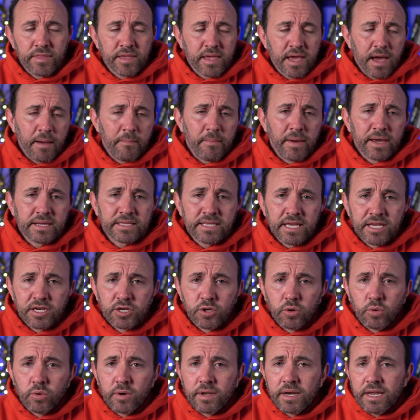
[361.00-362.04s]
got baked
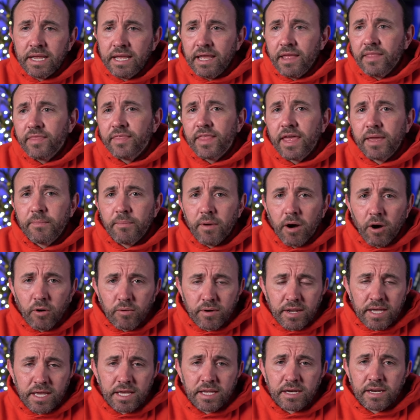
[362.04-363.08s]
into it. They
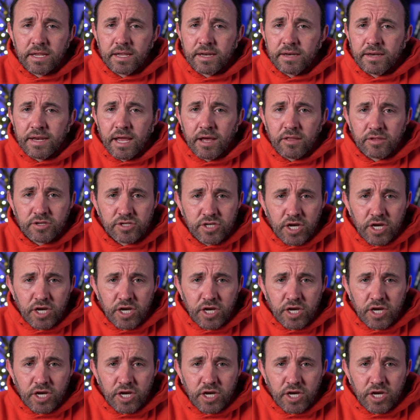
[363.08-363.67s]
bought in. Now the